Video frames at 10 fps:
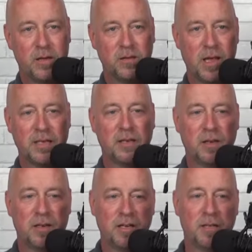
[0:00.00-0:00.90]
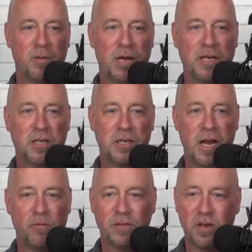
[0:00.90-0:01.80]
So that's a look at some Election
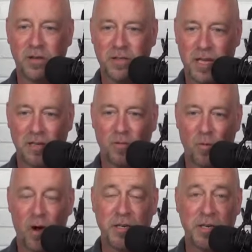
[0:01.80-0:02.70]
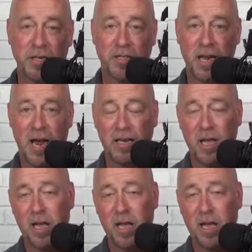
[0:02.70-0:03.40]
Day results. Thanks for watching tonight.